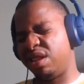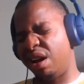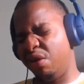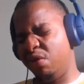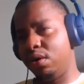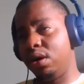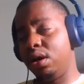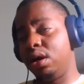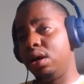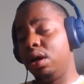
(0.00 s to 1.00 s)
now,
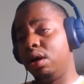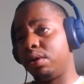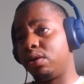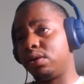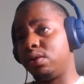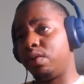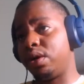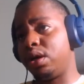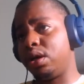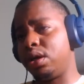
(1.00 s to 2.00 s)
because the
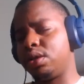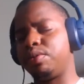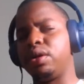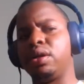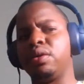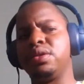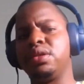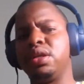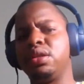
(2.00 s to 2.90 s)
way it's pronounced.